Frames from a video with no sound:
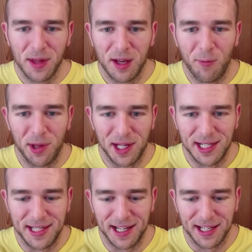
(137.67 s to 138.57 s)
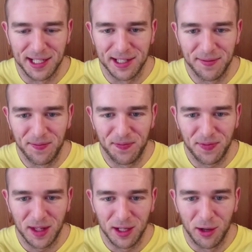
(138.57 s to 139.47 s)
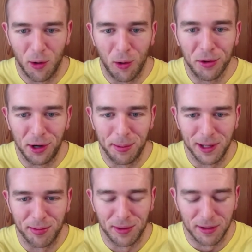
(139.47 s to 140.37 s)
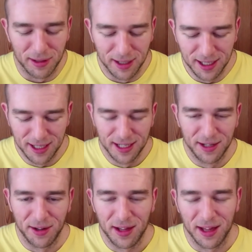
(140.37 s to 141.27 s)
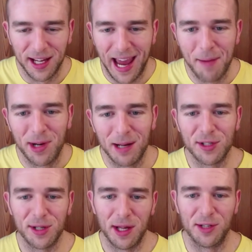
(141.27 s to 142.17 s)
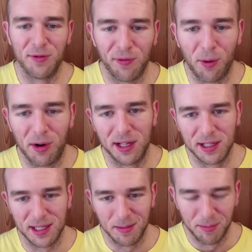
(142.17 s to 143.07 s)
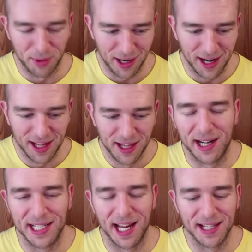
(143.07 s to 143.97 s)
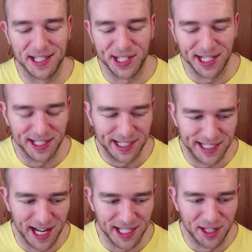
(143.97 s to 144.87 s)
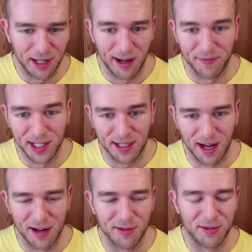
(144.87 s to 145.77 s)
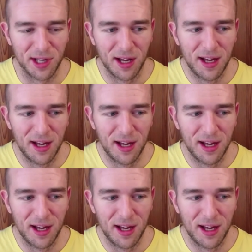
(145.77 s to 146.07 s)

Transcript: when they diss older people, like Eminem's in his forties, but he's had insane success, and then you have this guy who's